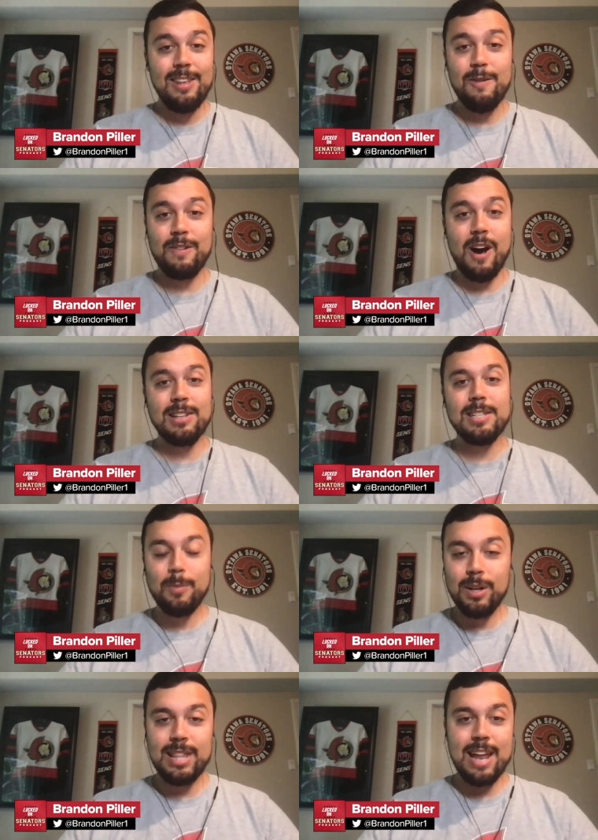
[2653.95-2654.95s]
you've got
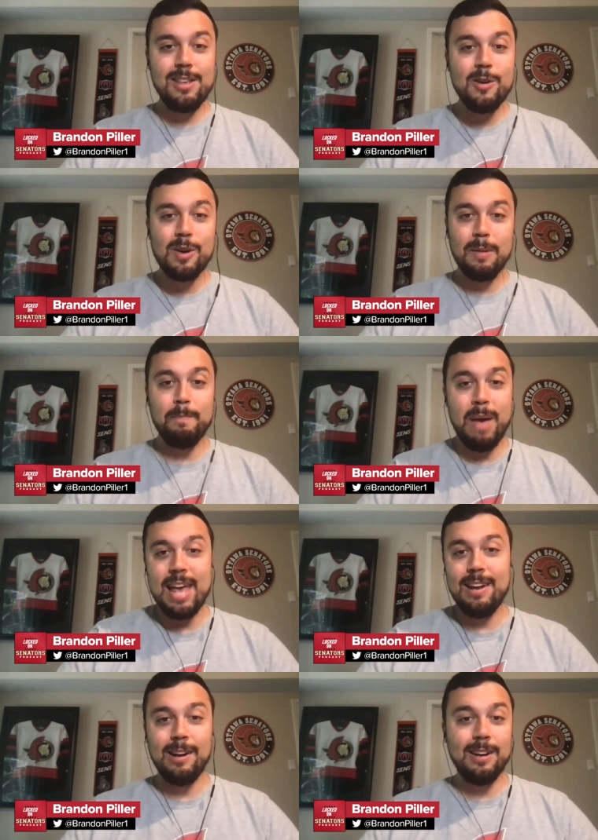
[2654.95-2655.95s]
someone that you can
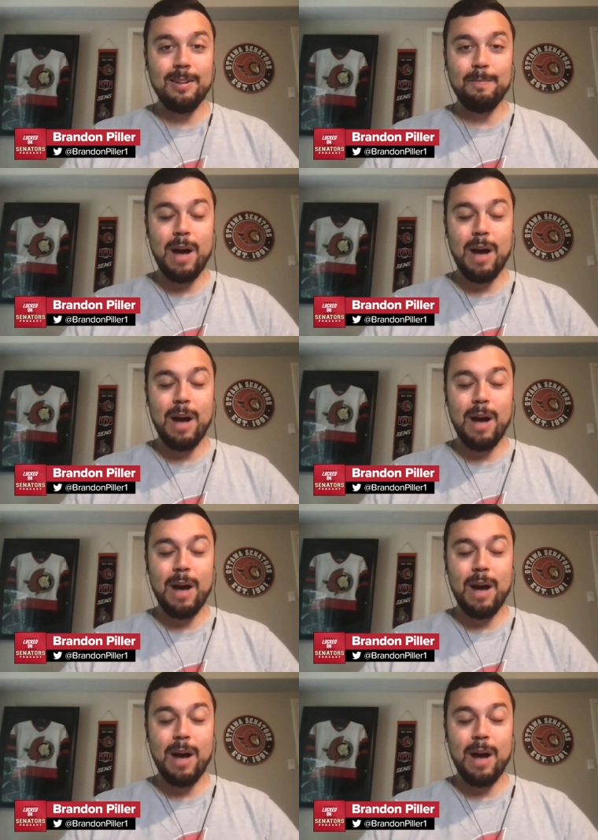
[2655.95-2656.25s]
pin